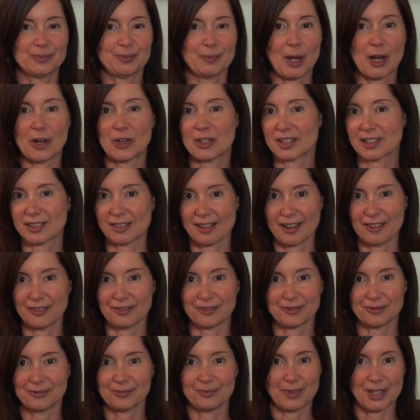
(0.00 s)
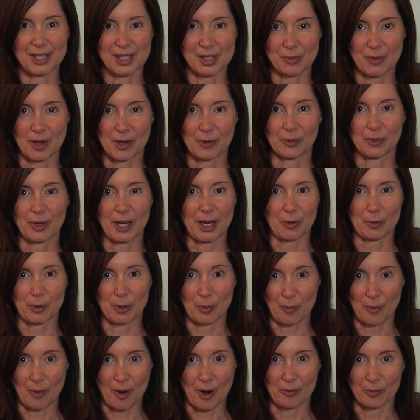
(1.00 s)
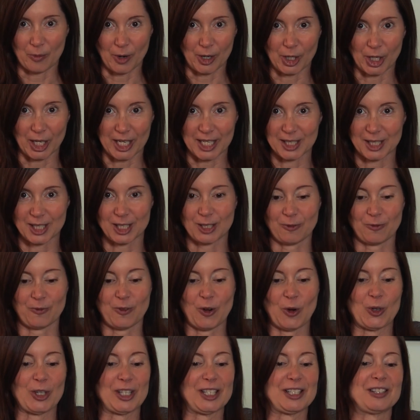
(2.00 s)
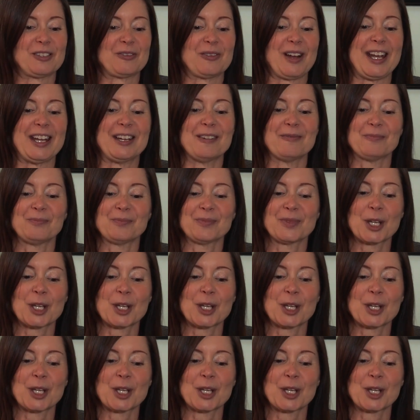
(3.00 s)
Parents love this one, like we want our kids to focus, right?